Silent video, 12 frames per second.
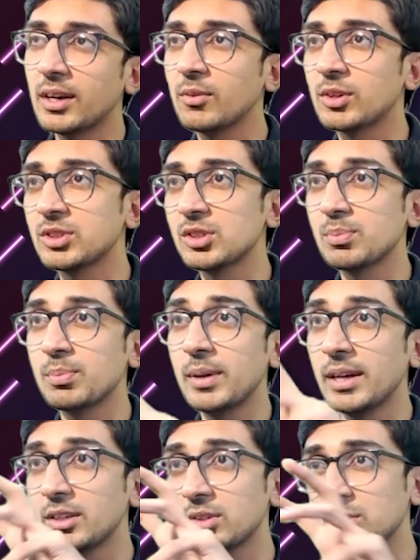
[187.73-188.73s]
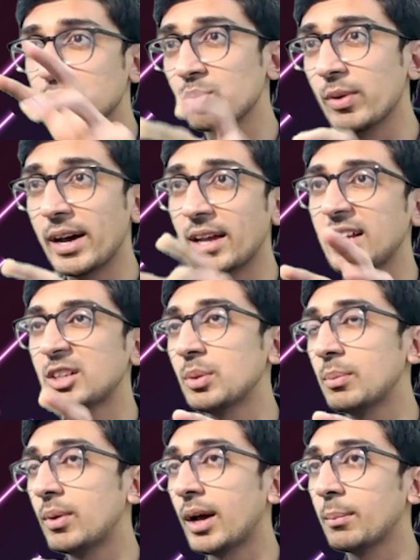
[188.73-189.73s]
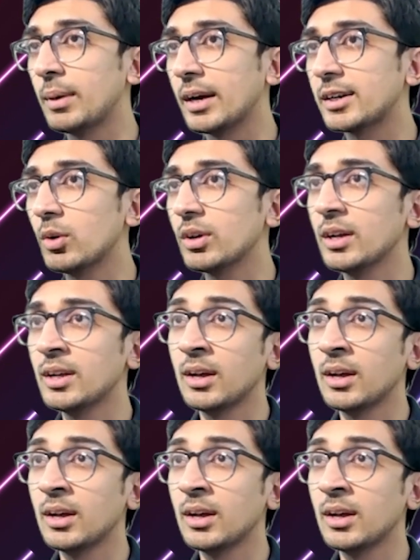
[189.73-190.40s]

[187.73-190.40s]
what's this big square that's been blacked out?